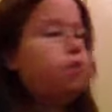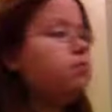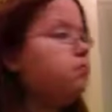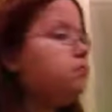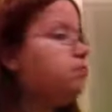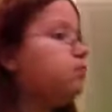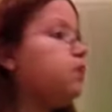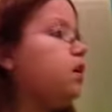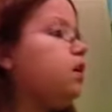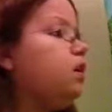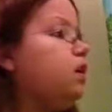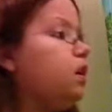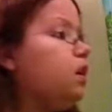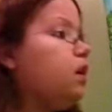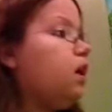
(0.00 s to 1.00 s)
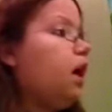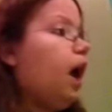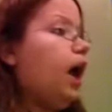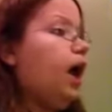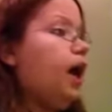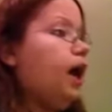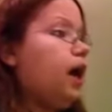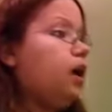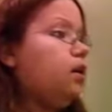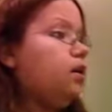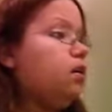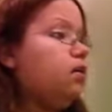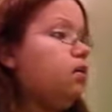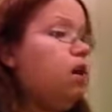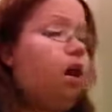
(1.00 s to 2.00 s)
them, and
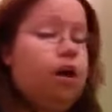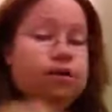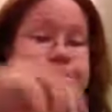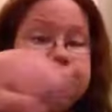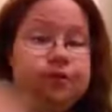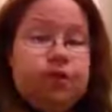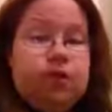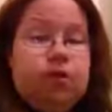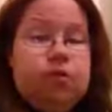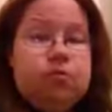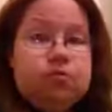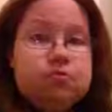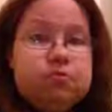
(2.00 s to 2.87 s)
also